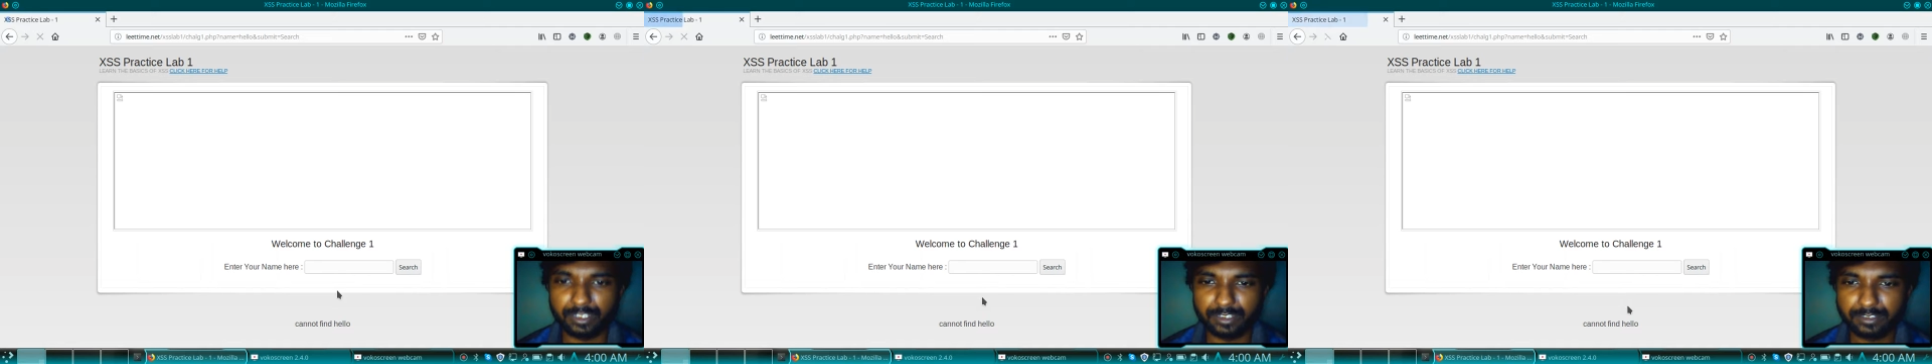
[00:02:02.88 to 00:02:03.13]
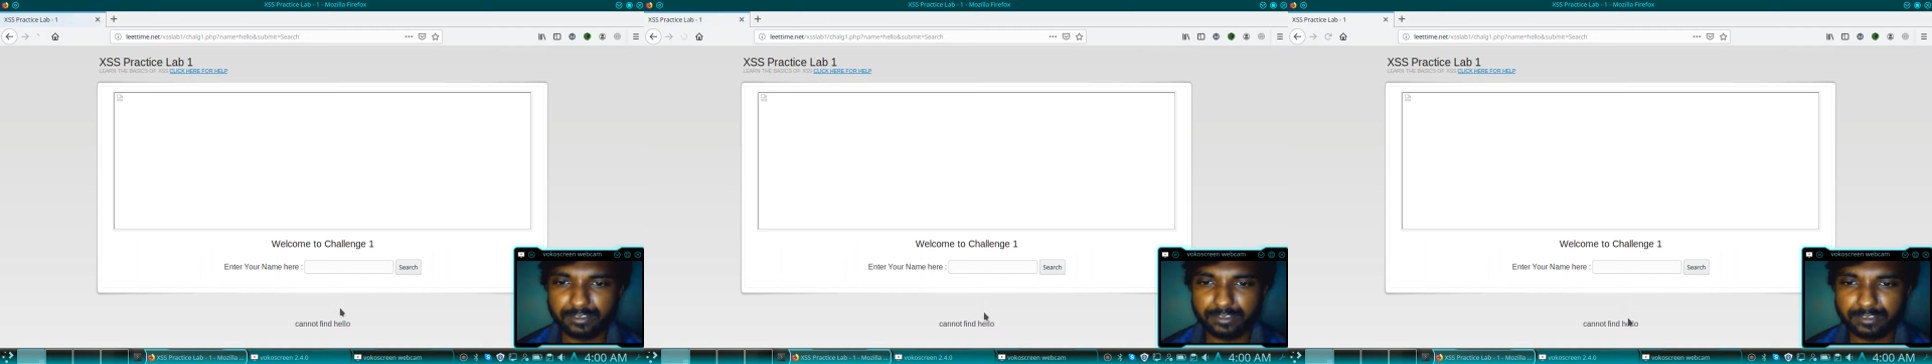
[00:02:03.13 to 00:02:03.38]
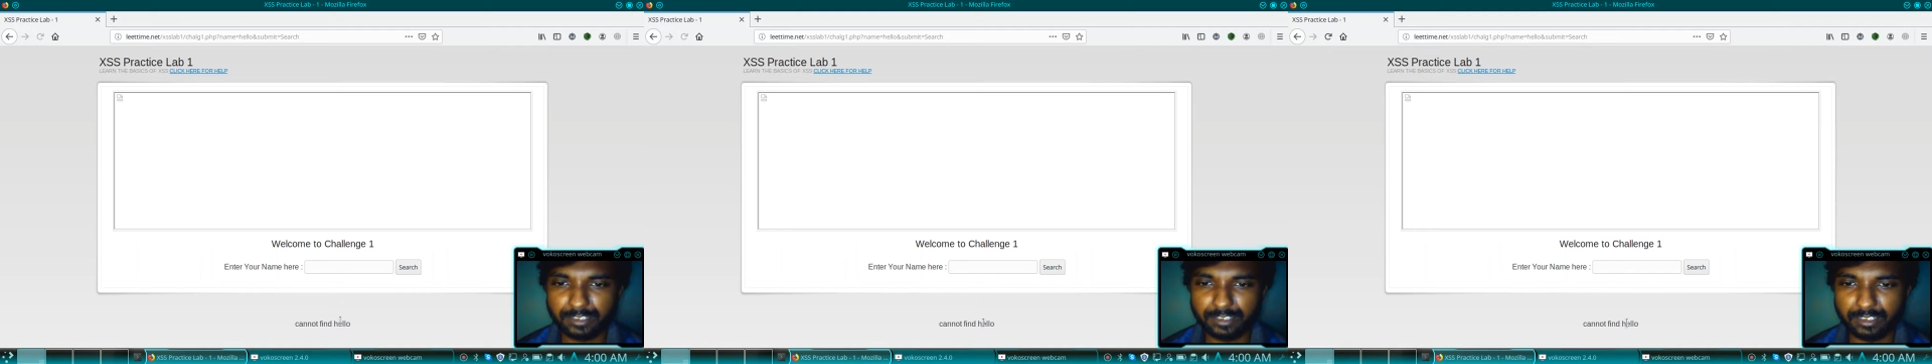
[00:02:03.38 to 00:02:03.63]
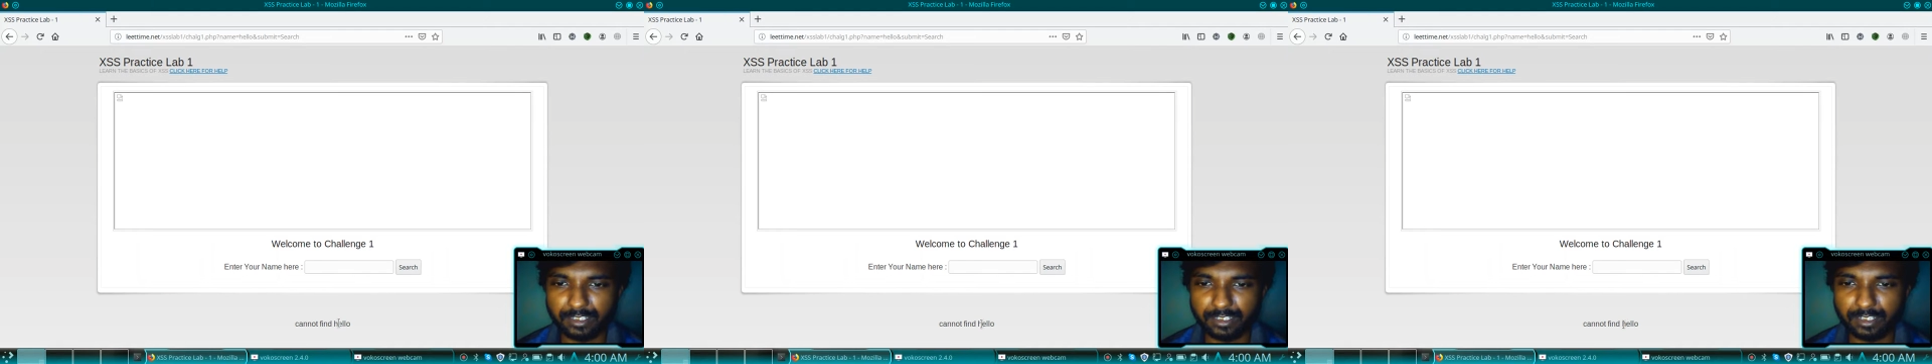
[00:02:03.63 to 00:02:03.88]
see,
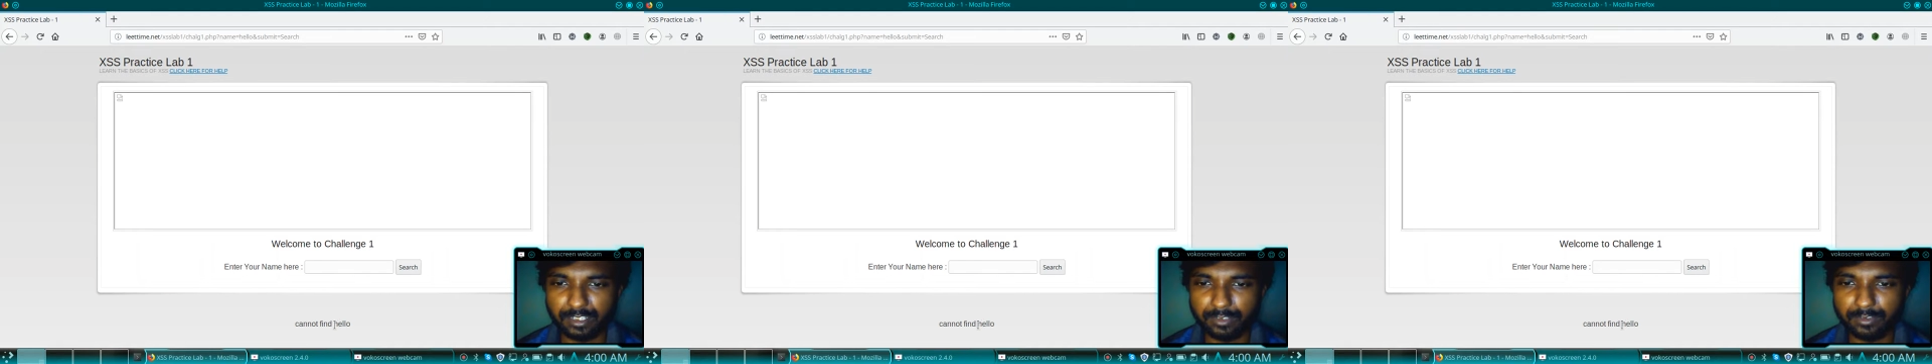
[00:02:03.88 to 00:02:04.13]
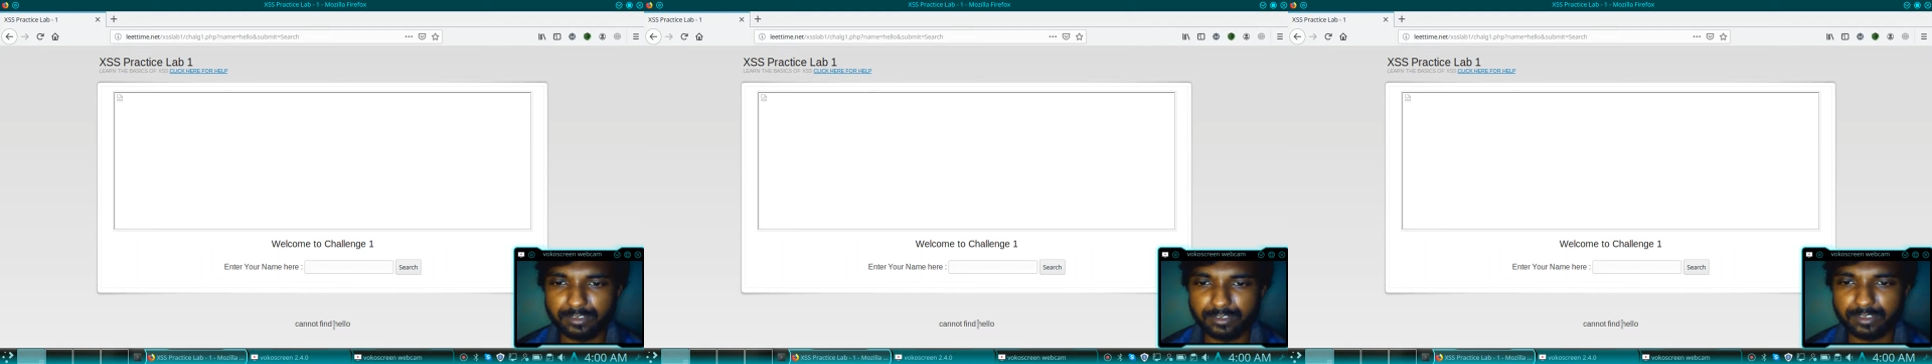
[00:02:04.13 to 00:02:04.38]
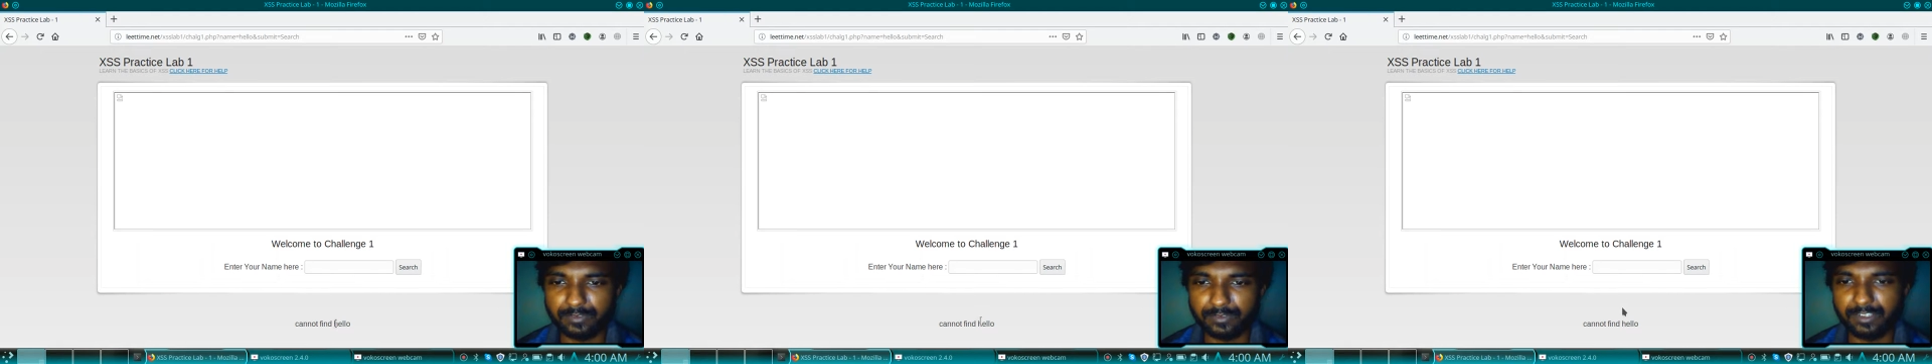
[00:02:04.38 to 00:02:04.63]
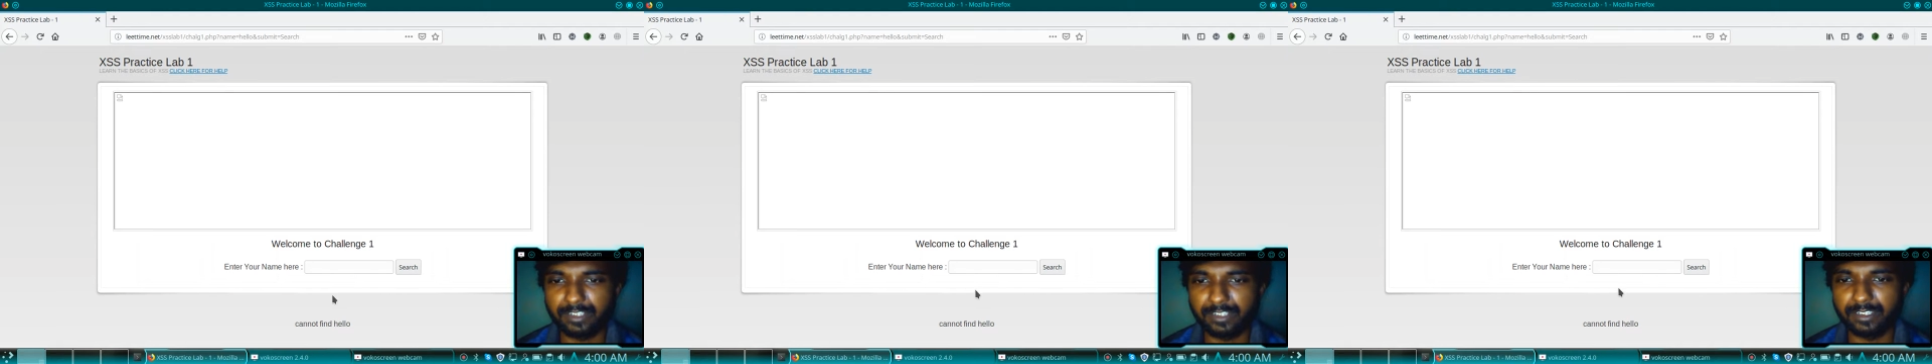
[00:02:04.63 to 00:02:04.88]
hello is
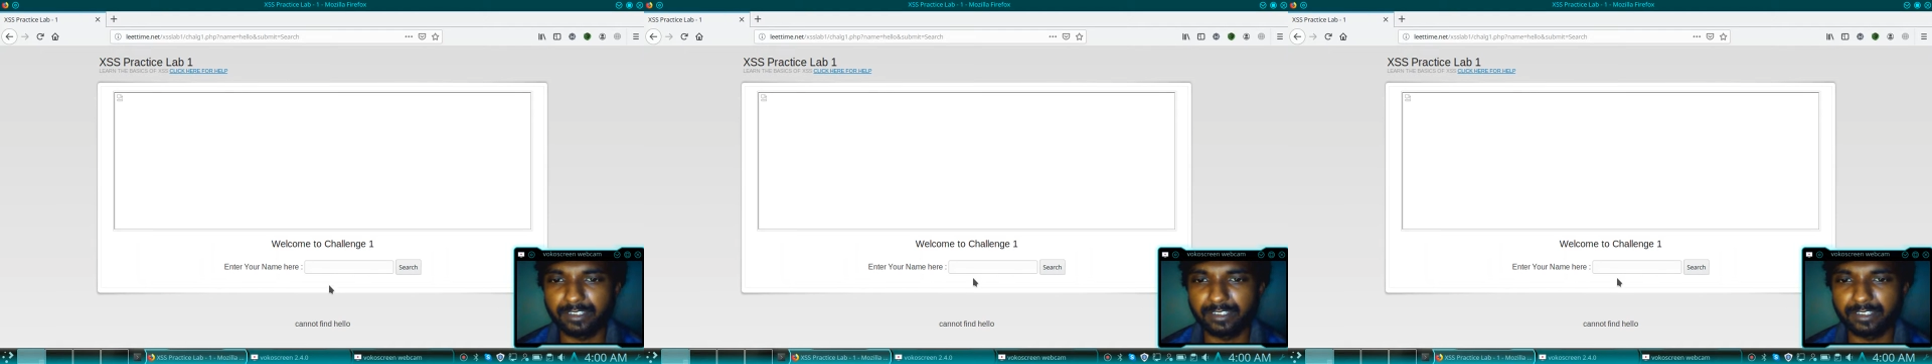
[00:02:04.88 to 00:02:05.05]
reflecting.